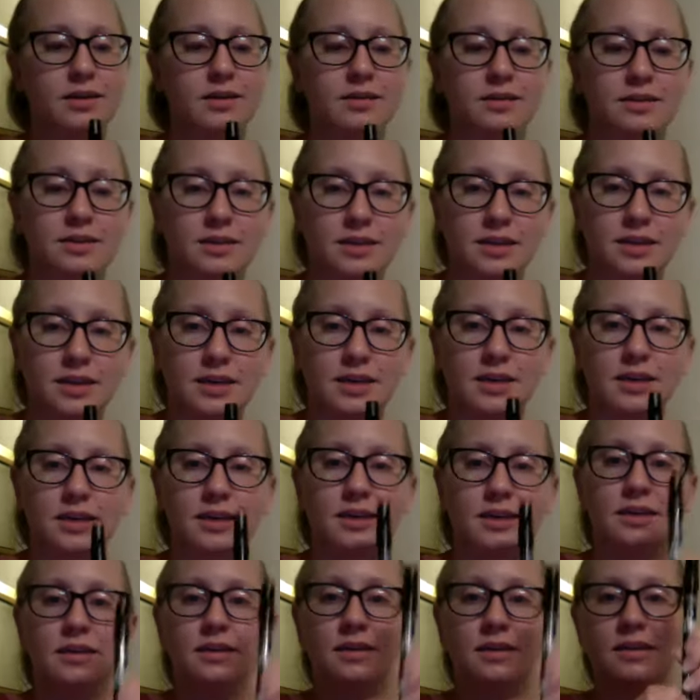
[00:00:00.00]

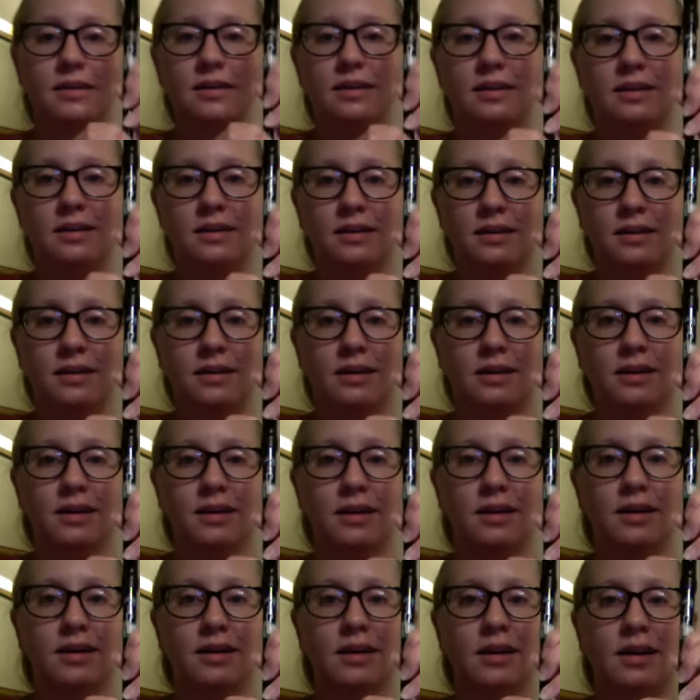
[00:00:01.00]
D,
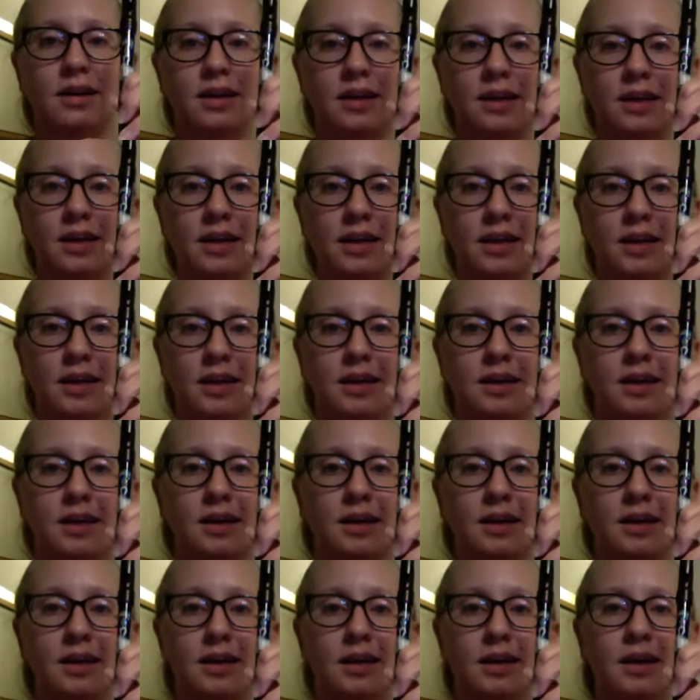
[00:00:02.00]
E,
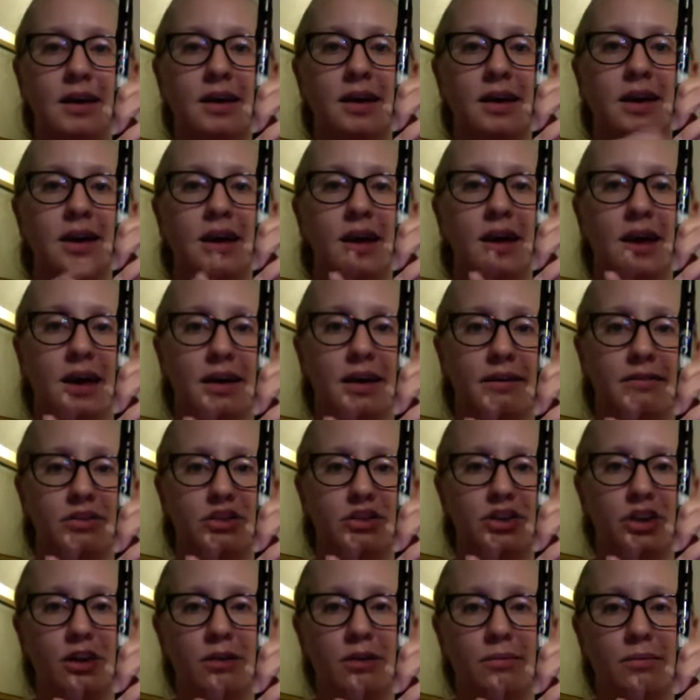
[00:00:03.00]
F
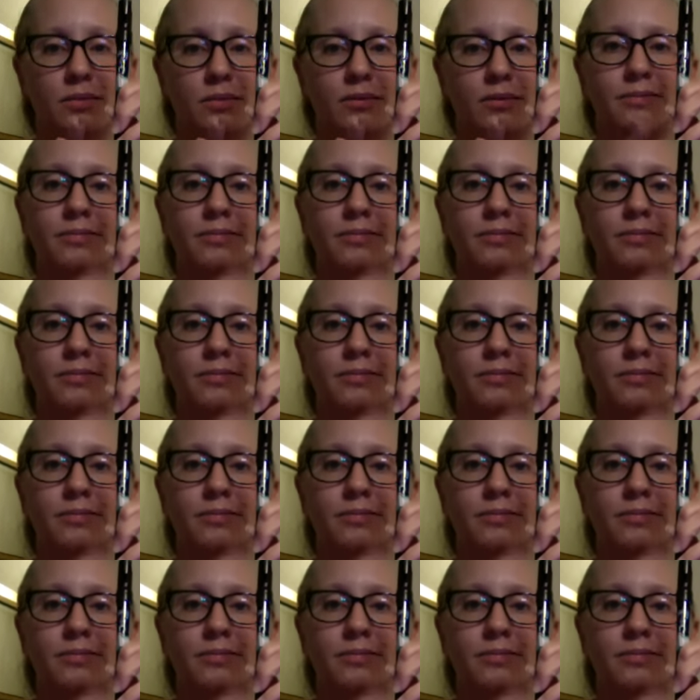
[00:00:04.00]
sharp.